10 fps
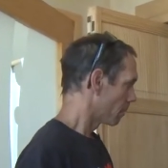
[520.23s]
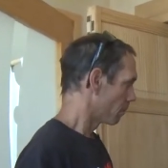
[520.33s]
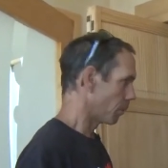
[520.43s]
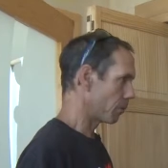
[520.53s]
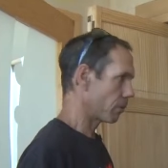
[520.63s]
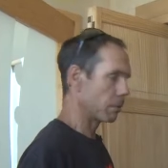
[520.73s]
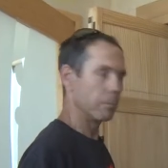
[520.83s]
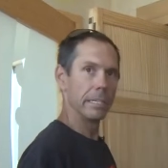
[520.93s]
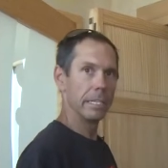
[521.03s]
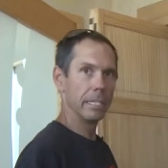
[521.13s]
mostly
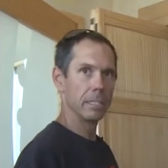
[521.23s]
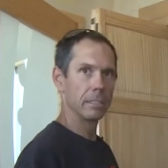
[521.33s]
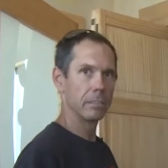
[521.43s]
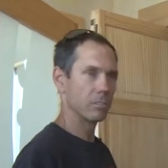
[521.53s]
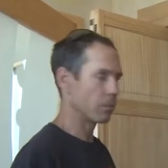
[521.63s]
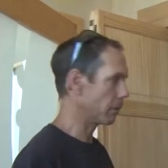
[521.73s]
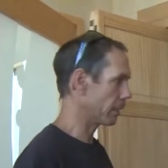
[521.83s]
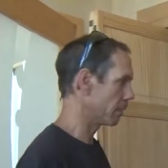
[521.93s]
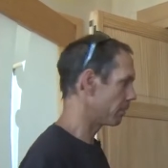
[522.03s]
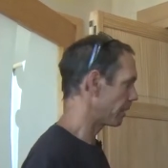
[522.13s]
me just
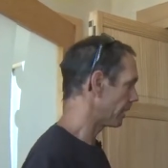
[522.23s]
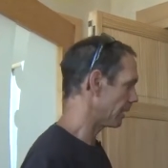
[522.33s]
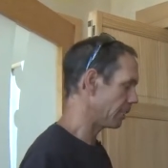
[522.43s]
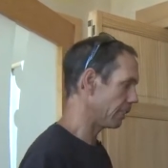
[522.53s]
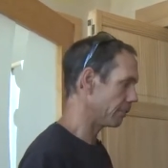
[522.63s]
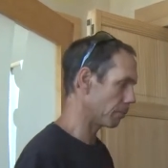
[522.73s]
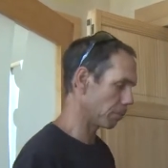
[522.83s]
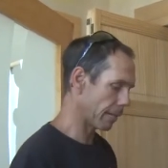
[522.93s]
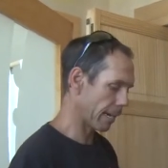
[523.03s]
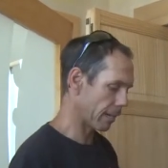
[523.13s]
doing it. Very
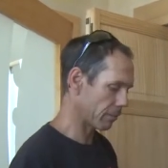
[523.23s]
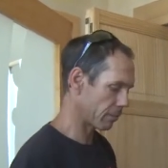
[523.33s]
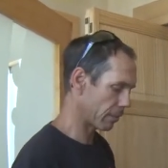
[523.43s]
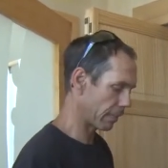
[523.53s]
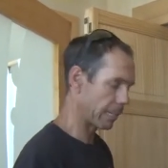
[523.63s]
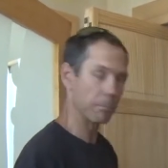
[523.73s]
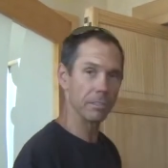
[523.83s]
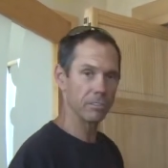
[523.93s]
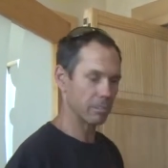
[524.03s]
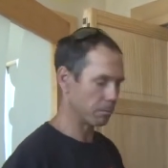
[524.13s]
achievable house. I kept
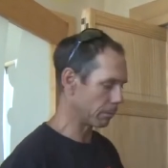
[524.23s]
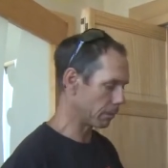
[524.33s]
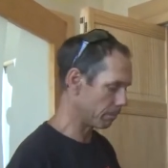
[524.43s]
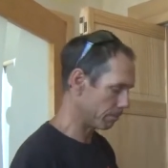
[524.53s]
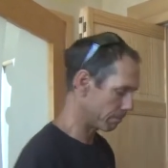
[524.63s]
it simple.